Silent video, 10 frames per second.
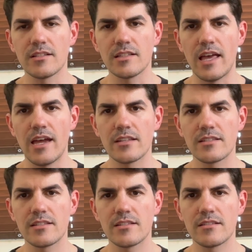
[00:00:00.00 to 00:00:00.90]
his
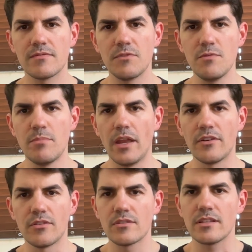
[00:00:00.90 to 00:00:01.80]
last few
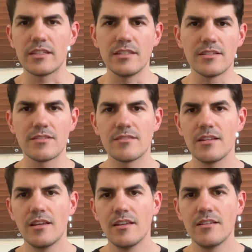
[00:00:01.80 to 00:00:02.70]
benders, like he's just
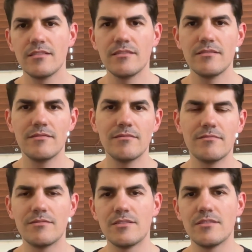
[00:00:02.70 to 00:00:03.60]

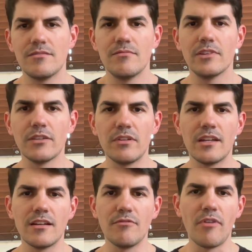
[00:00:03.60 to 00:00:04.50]

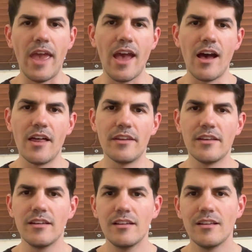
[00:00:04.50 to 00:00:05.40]
living in a
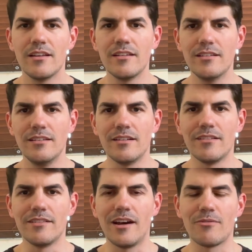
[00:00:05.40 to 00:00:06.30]
van,
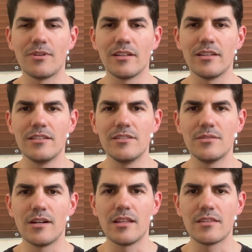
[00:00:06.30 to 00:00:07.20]
not really
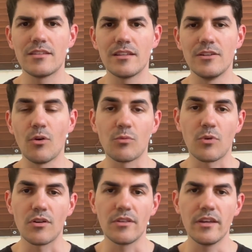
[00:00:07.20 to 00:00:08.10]
doing anything
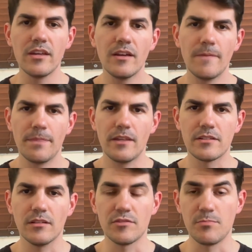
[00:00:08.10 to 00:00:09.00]
noteworthy
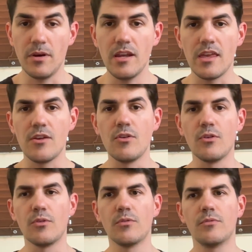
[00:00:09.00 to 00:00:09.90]
until his buddy,
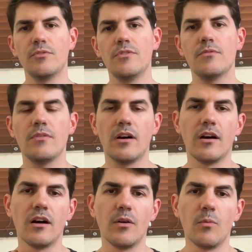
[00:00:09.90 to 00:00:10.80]
who
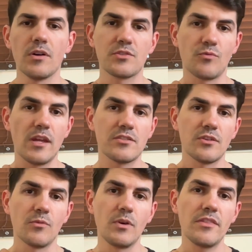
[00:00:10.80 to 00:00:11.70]
was a
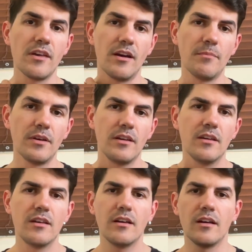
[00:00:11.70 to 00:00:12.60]
racer with him
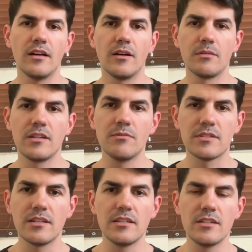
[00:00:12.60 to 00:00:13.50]
when he was
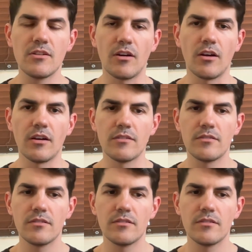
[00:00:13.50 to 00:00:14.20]
an IndyCar